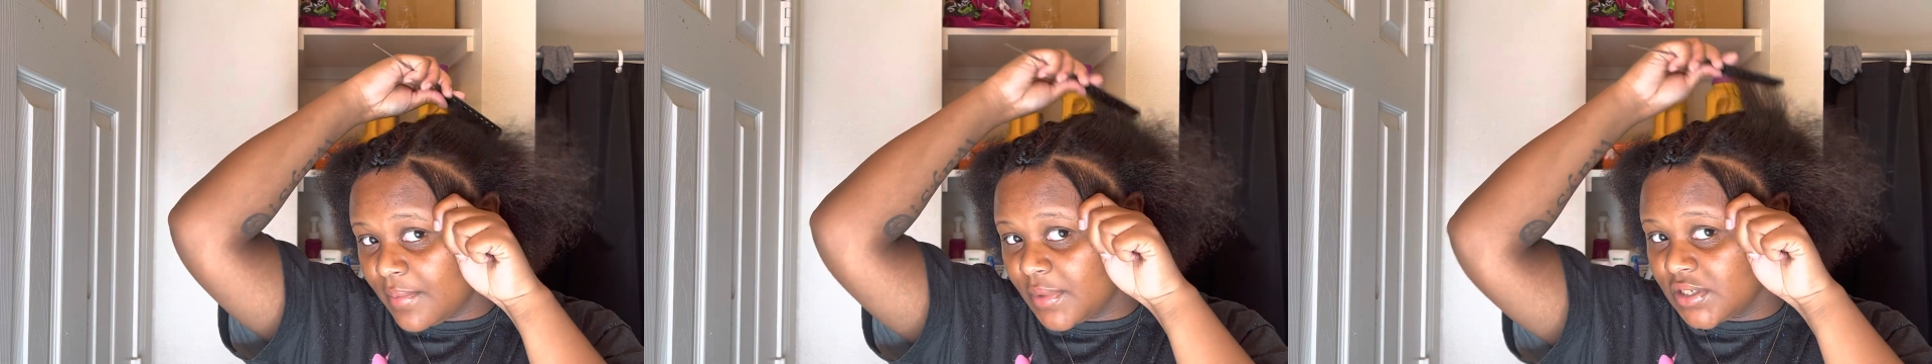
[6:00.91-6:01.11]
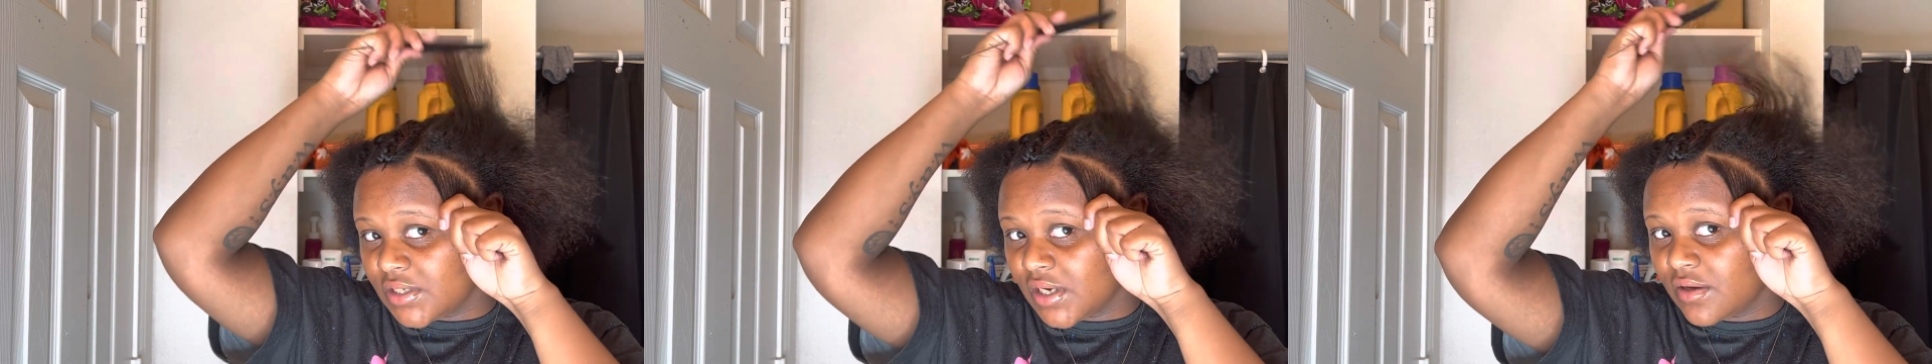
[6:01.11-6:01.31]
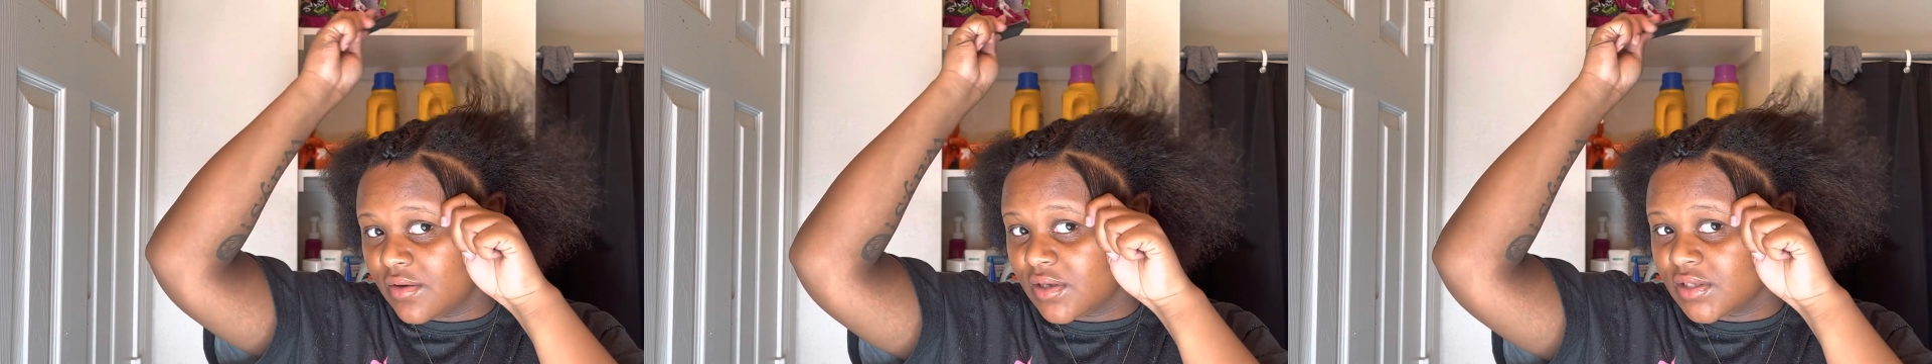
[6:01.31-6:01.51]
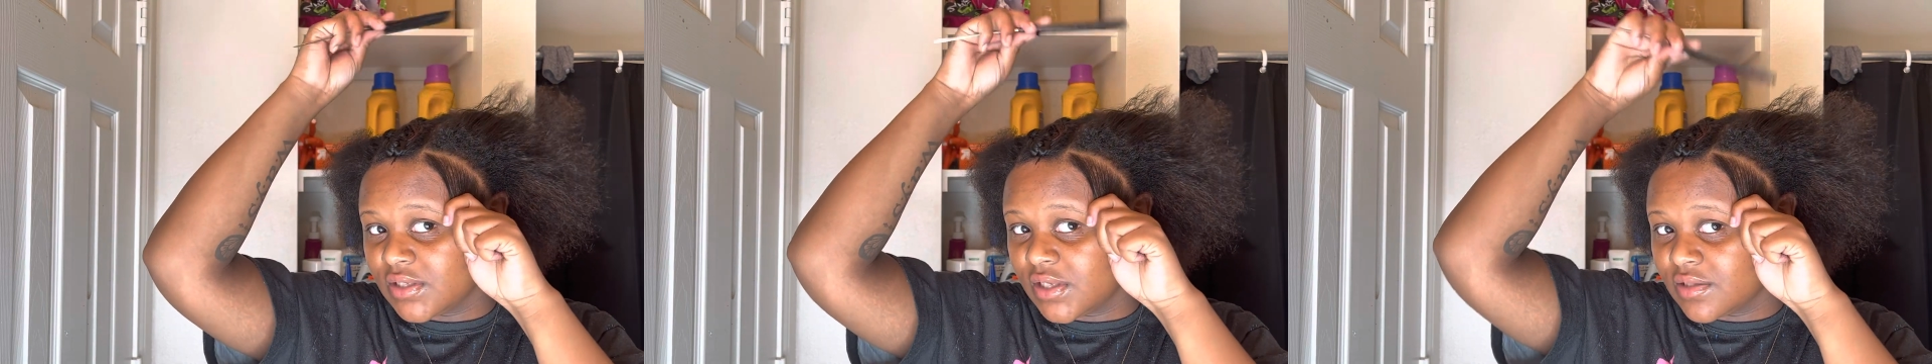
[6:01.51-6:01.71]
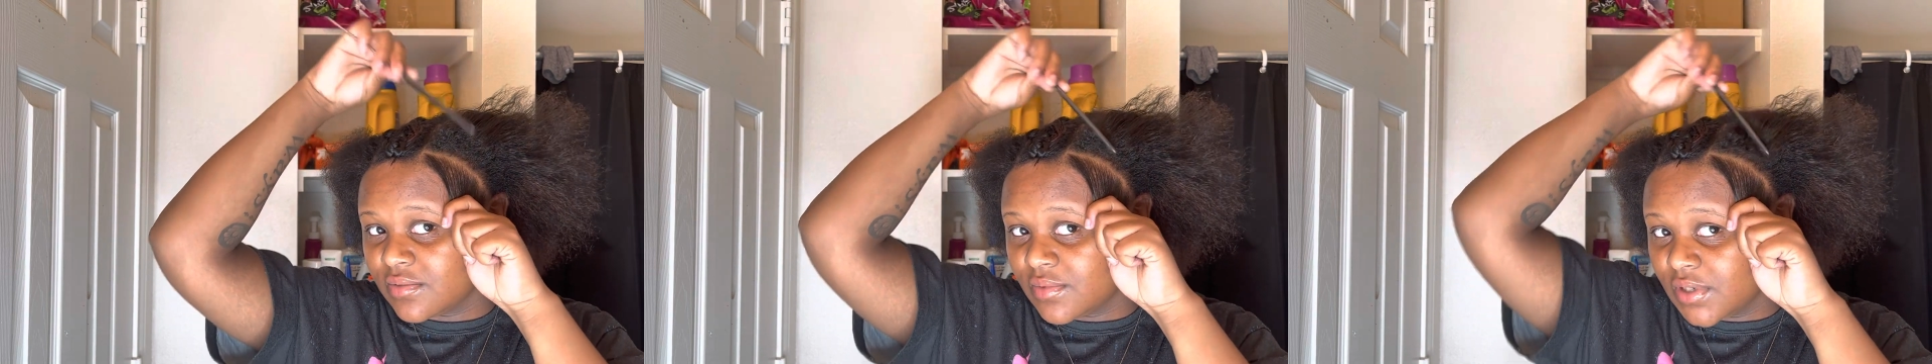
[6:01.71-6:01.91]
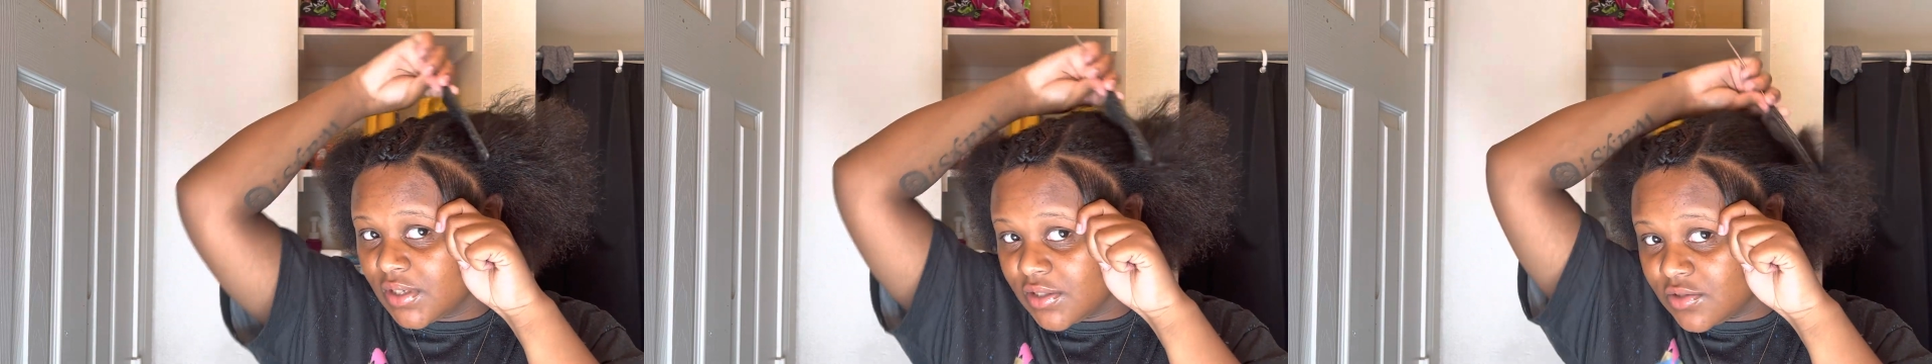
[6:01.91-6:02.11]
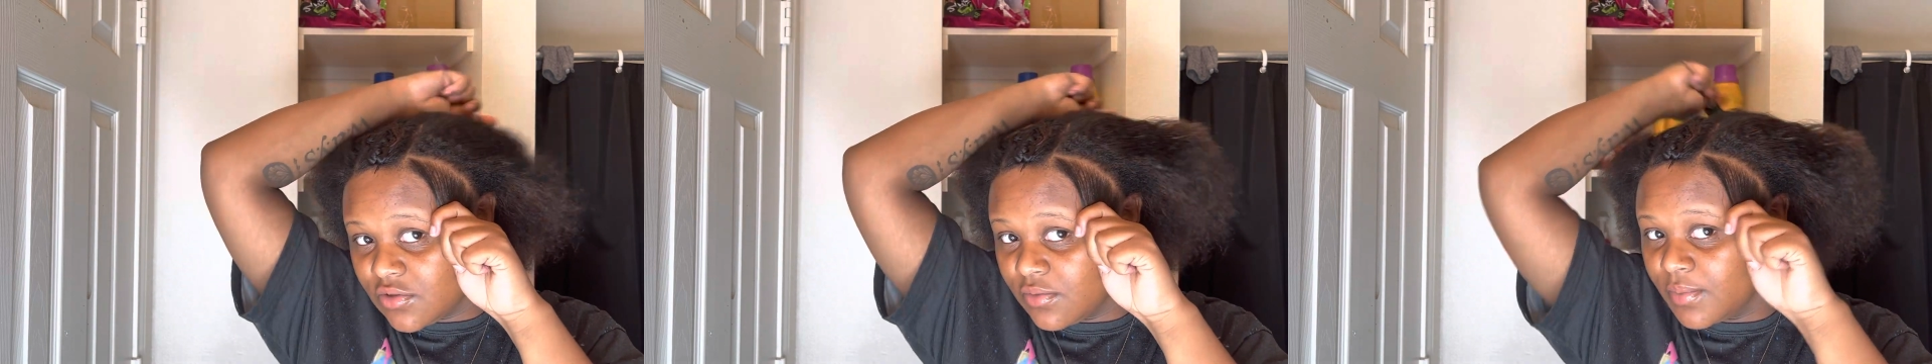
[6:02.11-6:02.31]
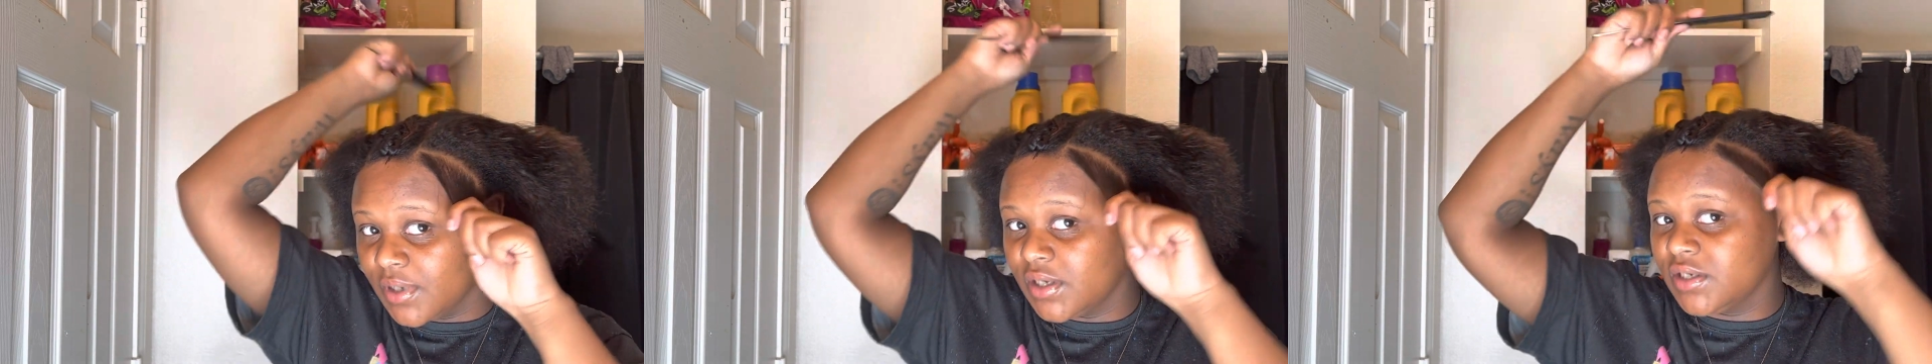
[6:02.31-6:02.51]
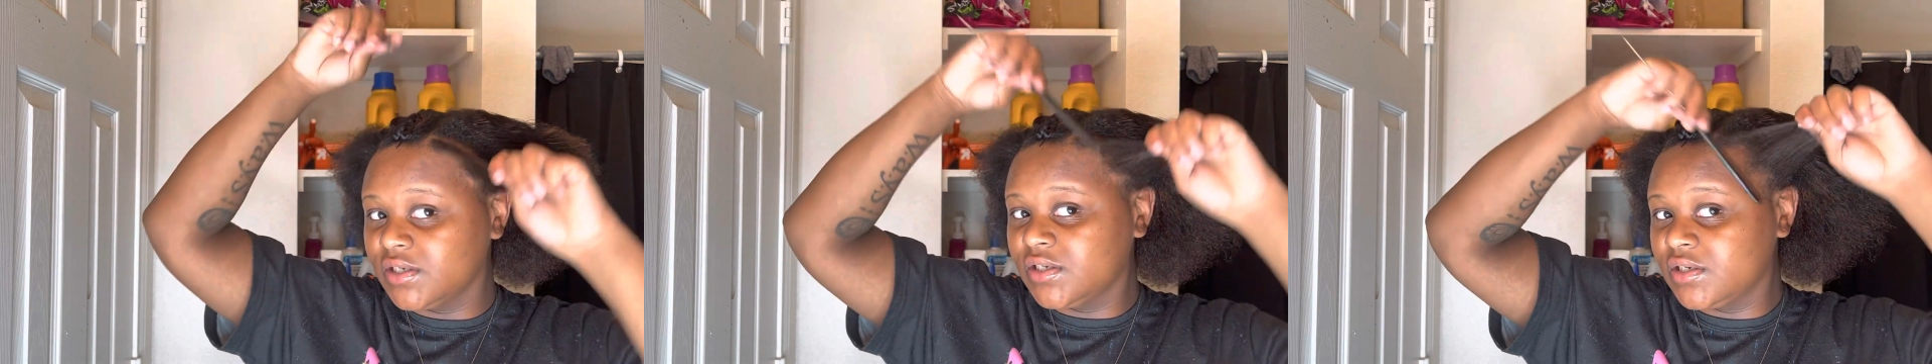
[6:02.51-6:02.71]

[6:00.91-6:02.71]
much out because it's really too much.